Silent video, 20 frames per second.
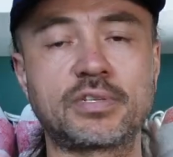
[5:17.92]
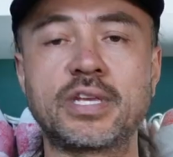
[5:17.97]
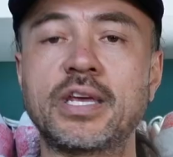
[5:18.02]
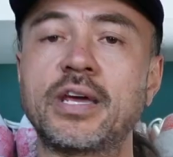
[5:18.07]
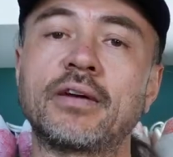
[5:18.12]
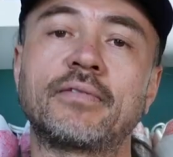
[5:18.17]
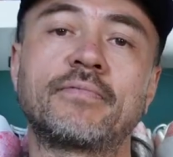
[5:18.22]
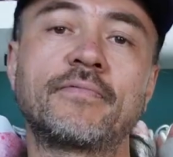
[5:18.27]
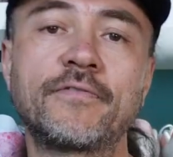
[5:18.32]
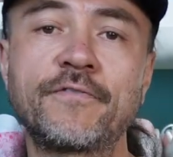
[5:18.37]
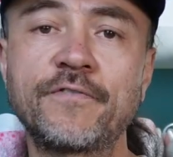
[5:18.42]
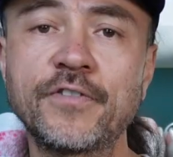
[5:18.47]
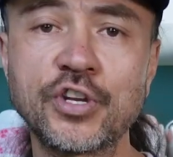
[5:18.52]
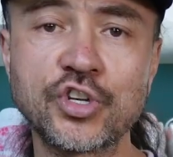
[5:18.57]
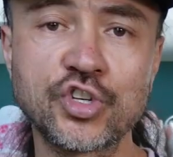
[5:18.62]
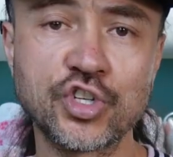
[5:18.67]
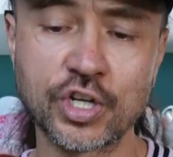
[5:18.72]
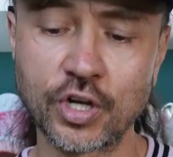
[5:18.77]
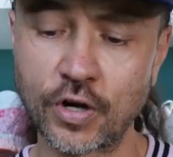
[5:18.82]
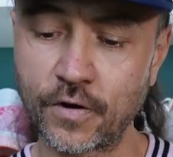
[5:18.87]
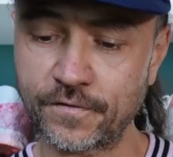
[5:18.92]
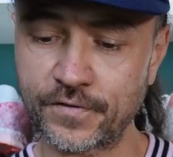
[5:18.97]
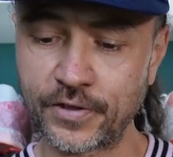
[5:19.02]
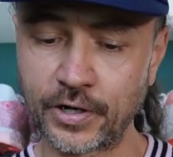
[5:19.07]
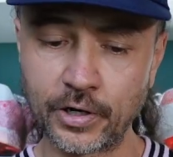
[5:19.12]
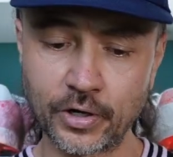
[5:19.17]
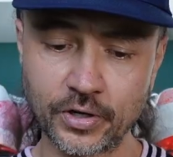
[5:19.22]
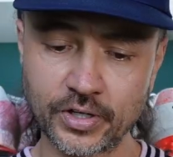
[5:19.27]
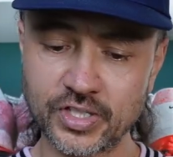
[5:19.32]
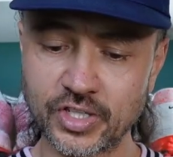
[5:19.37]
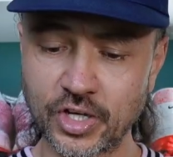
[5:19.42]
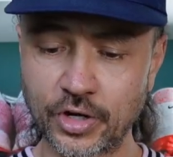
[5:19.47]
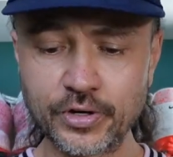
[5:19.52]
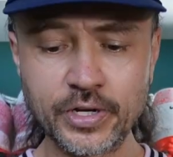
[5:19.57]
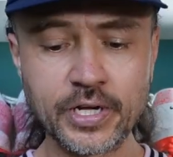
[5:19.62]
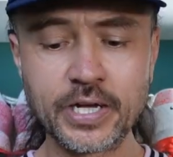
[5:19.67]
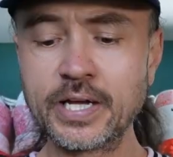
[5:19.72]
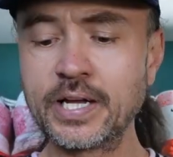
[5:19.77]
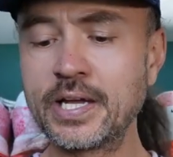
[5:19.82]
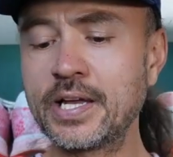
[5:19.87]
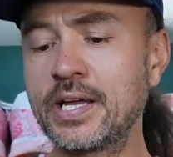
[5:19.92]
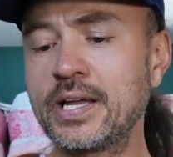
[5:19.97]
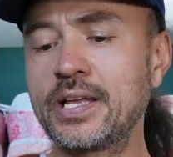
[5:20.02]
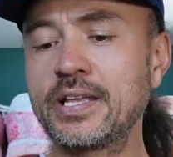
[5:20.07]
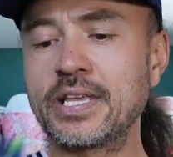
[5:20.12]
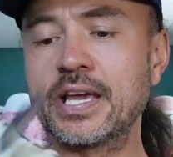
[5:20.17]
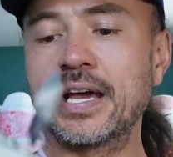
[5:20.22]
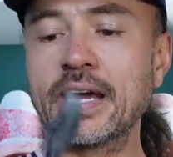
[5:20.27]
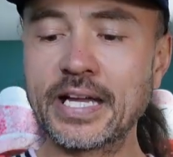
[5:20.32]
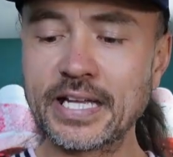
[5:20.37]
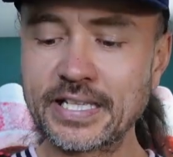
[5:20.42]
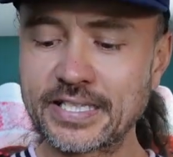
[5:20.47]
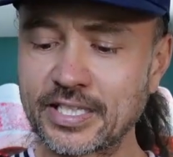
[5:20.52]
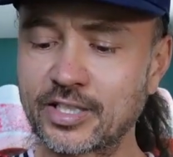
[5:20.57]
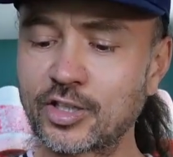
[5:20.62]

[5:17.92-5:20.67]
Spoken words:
yeah, finishing off the look. So yeah, it's a